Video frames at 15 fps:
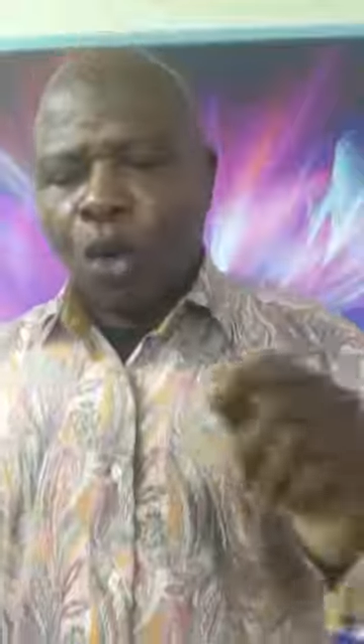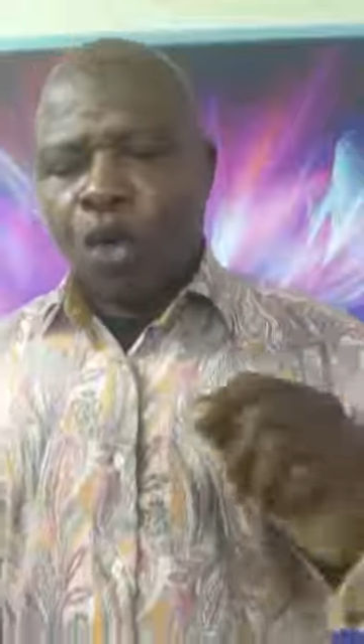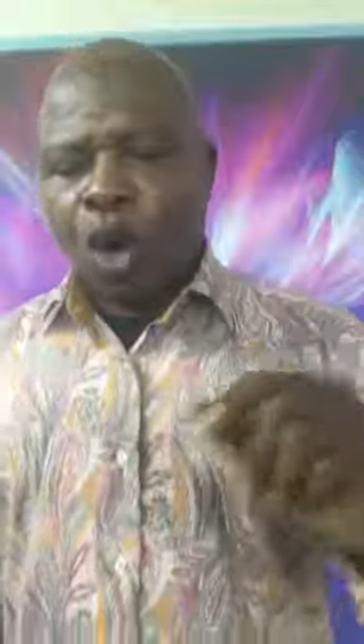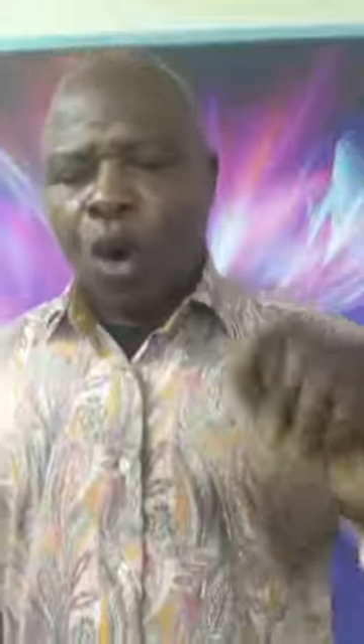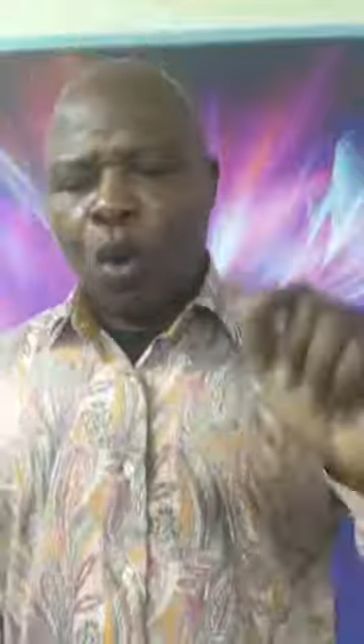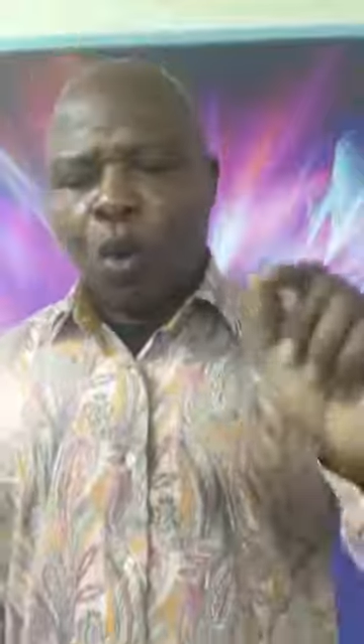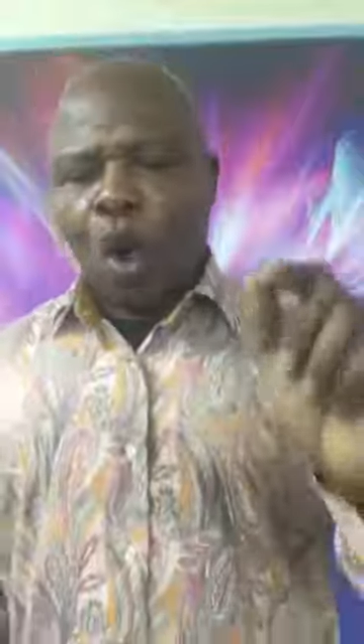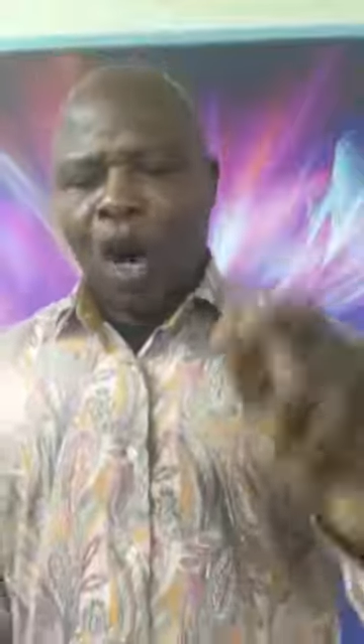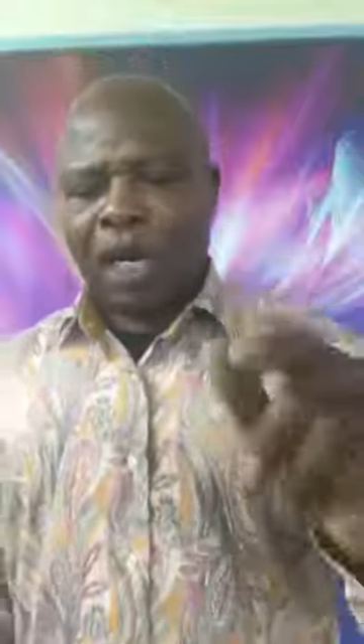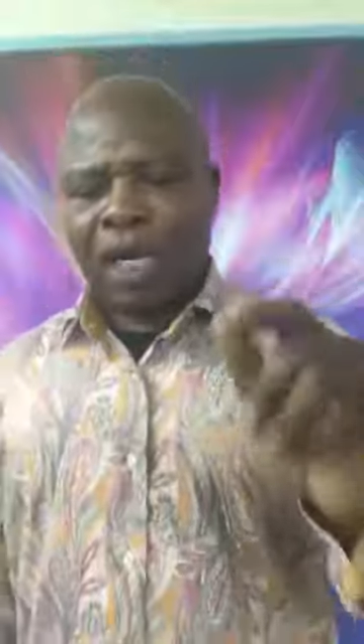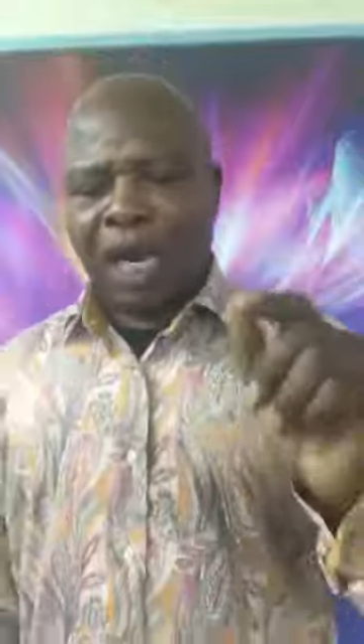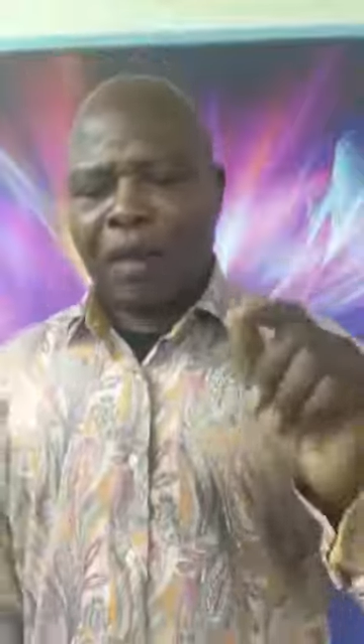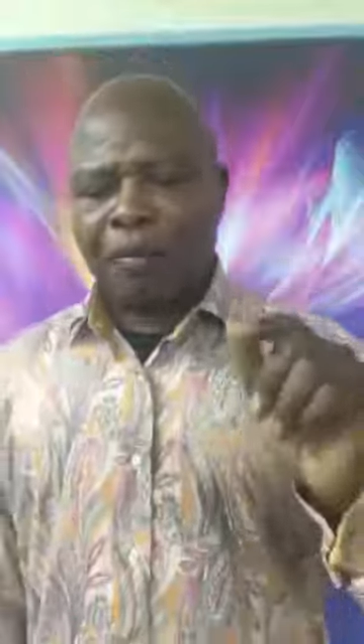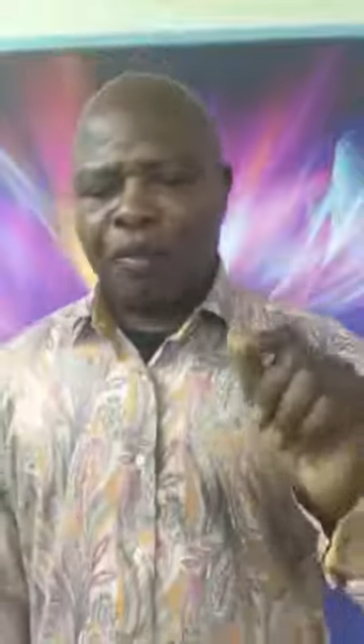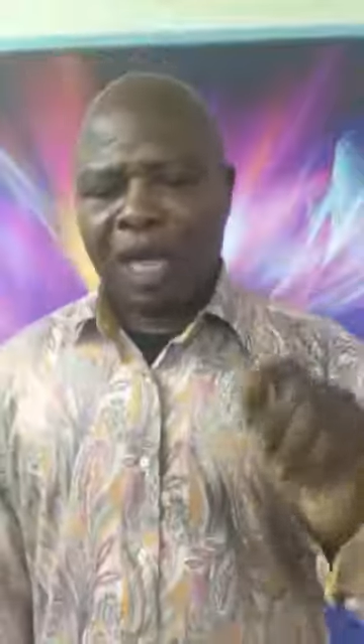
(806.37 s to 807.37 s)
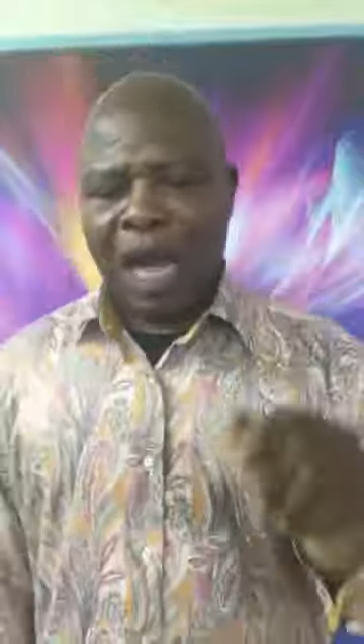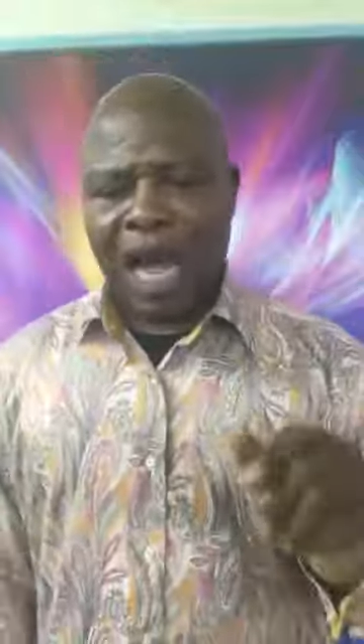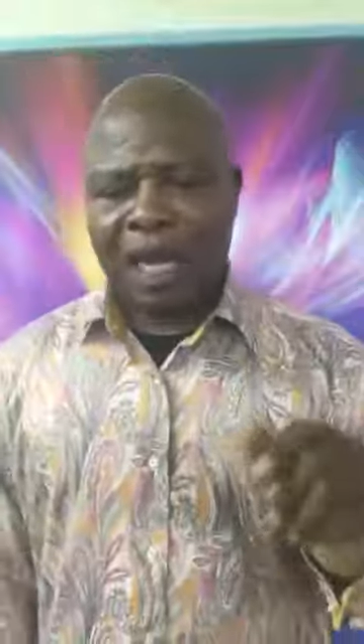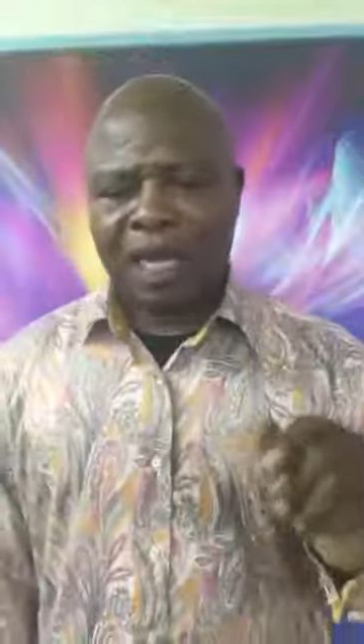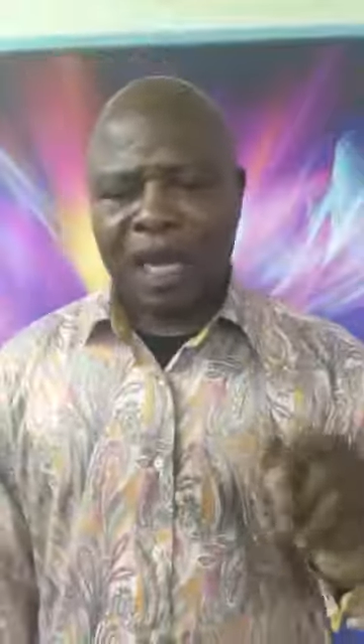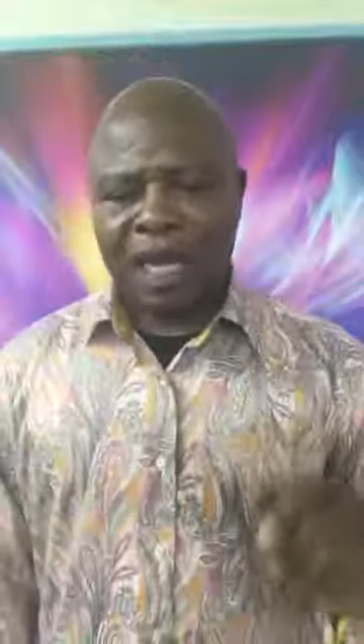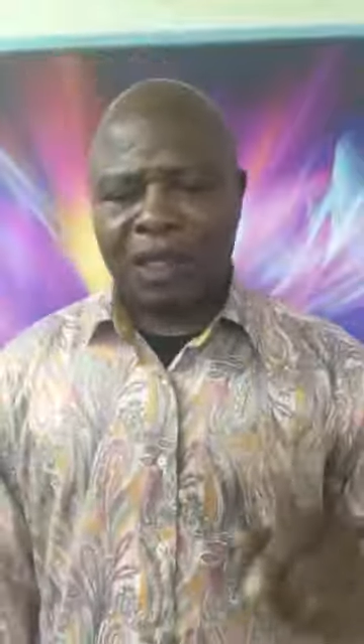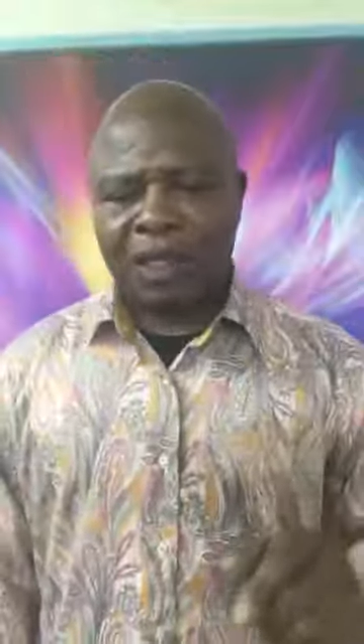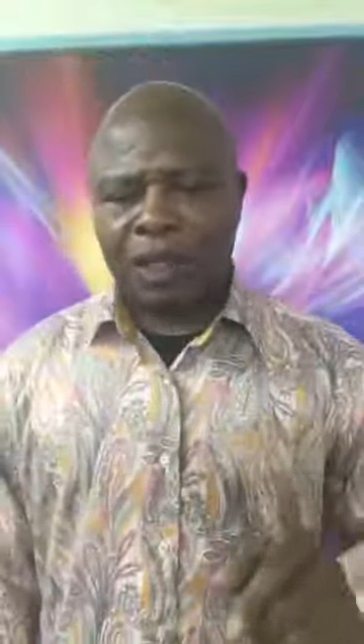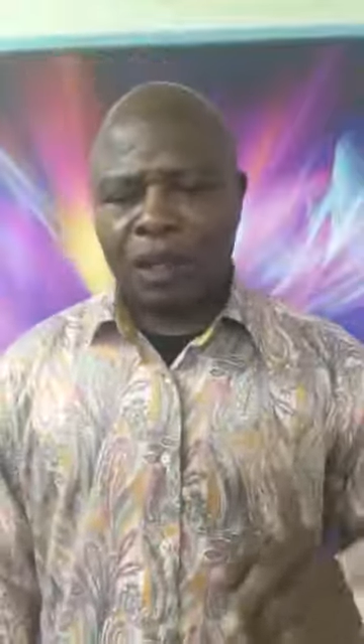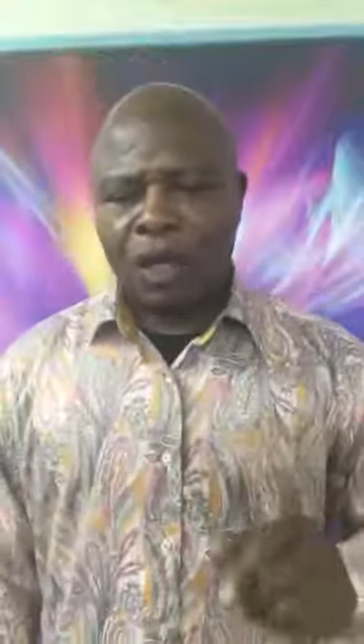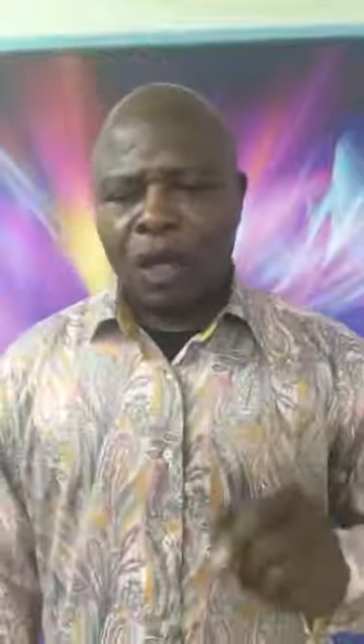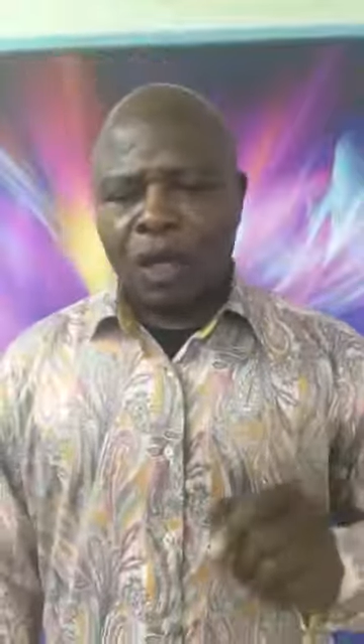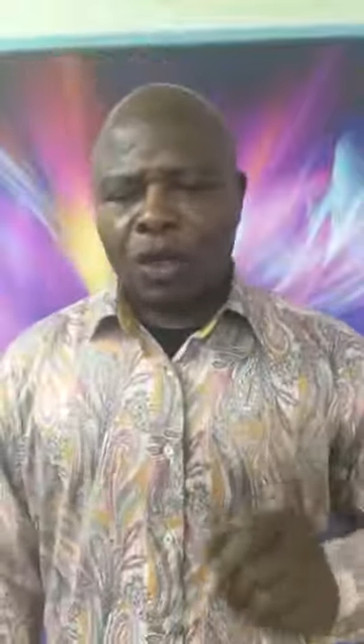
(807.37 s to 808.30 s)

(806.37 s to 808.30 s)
no one can be against you.